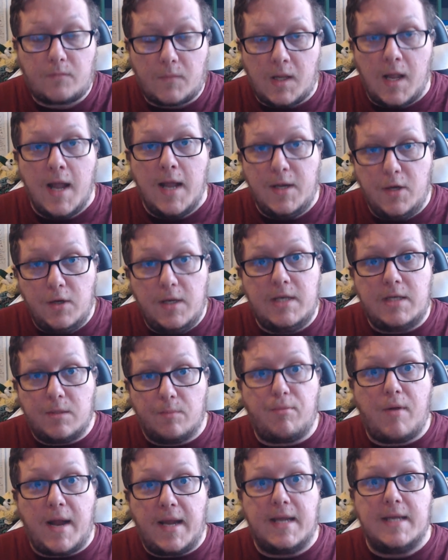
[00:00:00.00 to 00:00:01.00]
and you need to
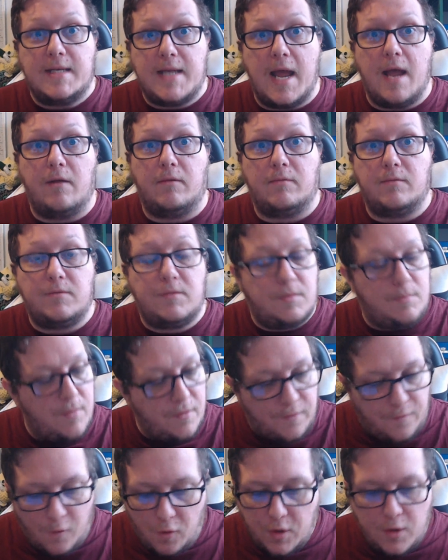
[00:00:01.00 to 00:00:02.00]
break it down
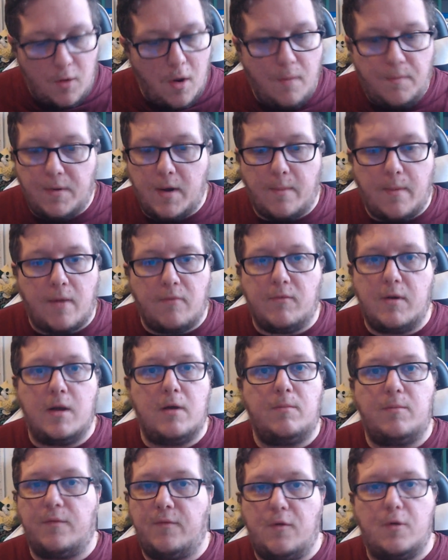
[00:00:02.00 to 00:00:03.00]
before you open up unreal
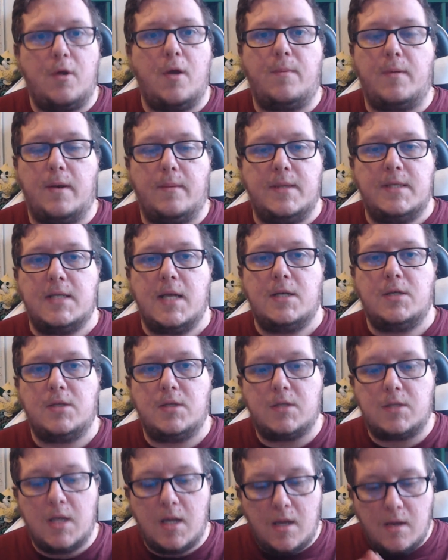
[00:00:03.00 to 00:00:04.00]
before you open up these
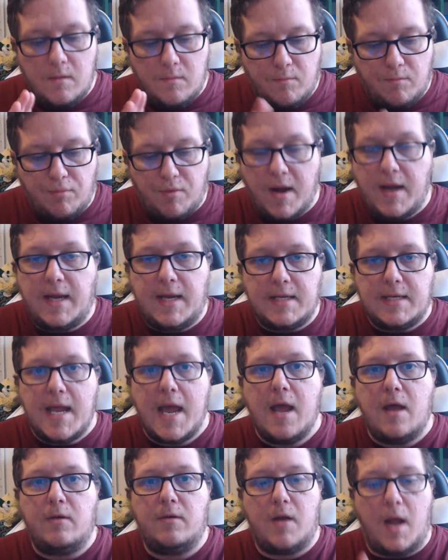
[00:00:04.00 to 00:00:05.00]
engines break it
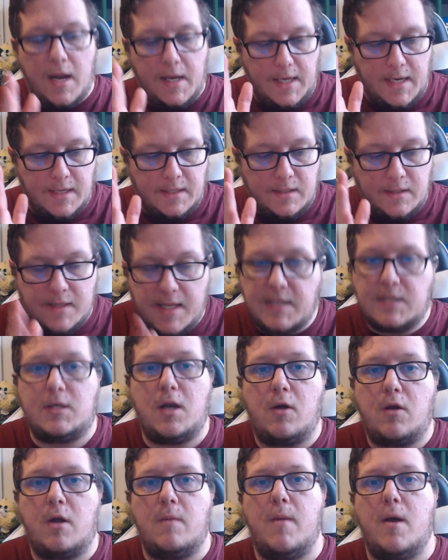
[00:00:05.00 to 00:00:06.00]
down. I need this
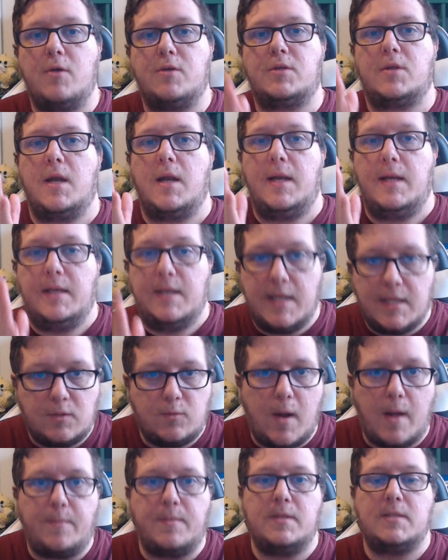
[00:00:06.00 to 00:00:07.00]
locomotion. I need this
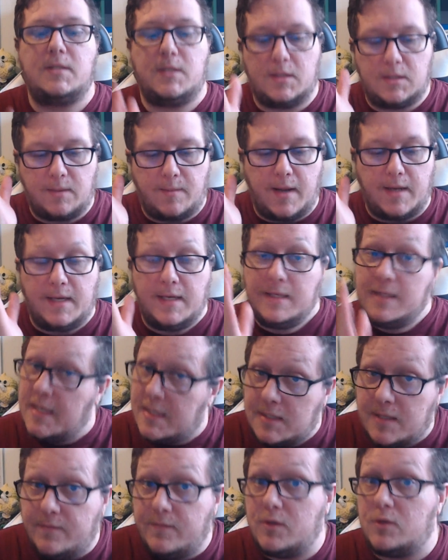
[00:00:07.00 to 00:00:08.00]
weapon system. I need this
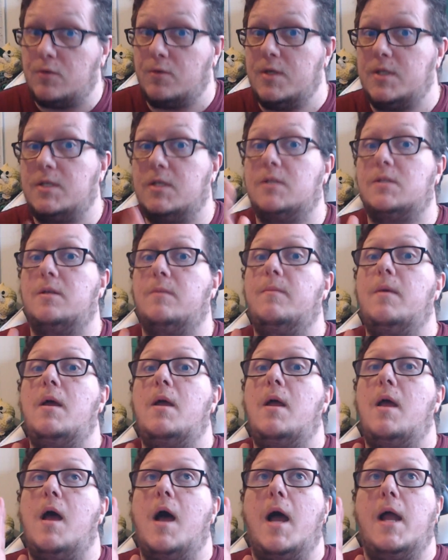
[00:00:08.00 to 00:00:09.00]
inventory system.
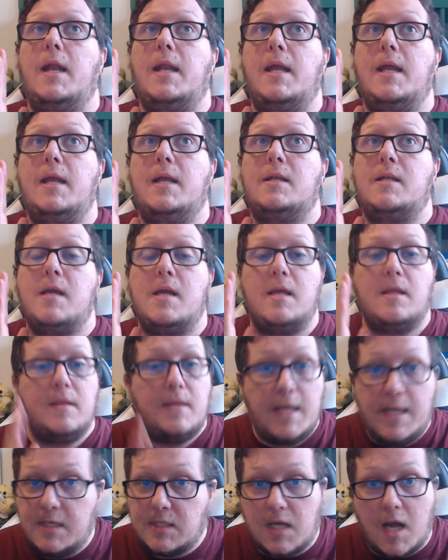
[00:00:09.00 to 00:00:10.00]
I need
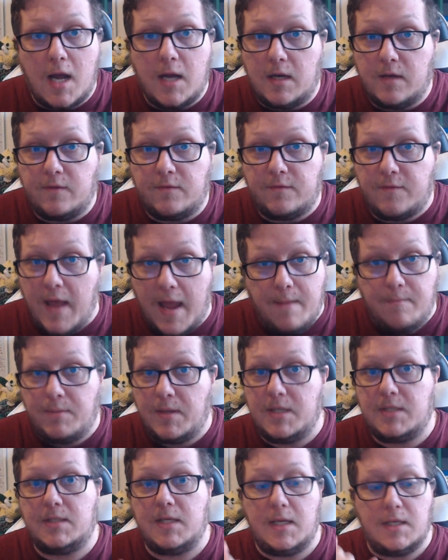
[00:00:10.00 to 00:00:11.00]
these kind of
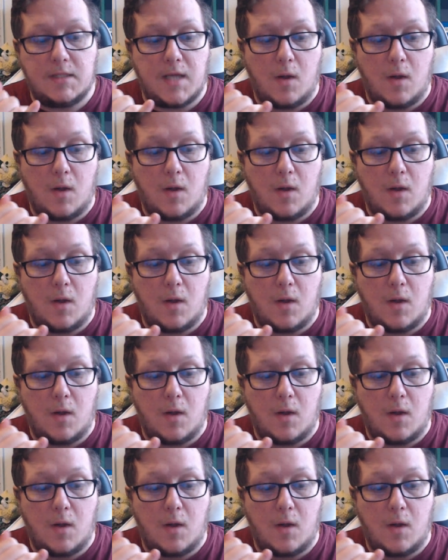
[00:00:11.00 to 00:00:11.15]
NPCs. I